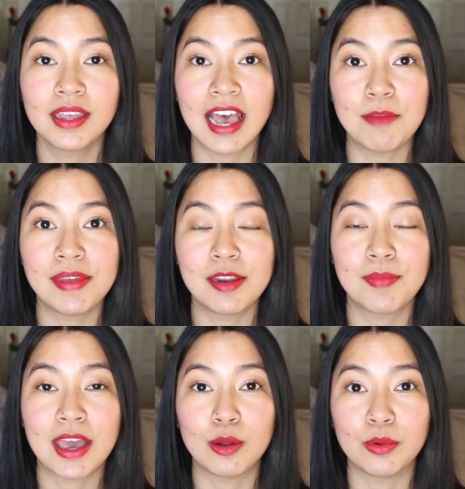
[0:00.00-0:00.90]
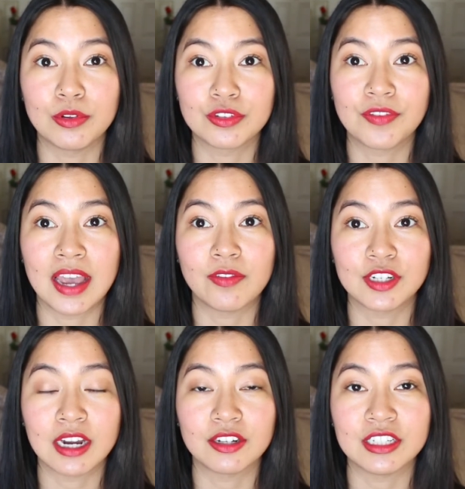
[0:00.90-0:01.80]
I've been in a panel where there's 5
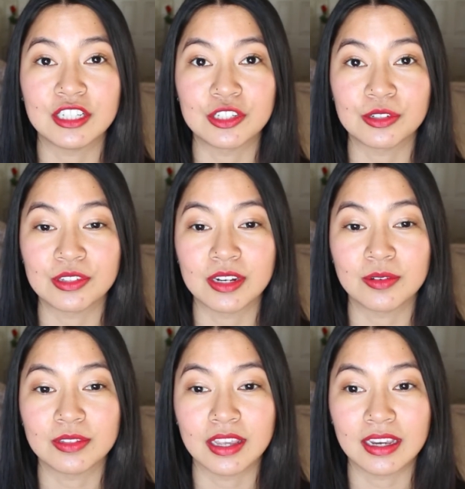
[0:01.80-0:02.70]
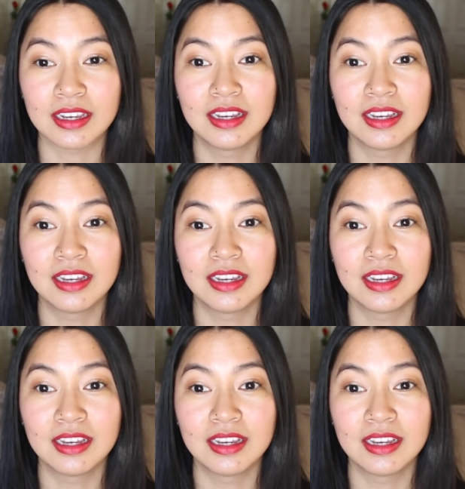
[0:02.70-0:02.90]
retired teachers, and I was like,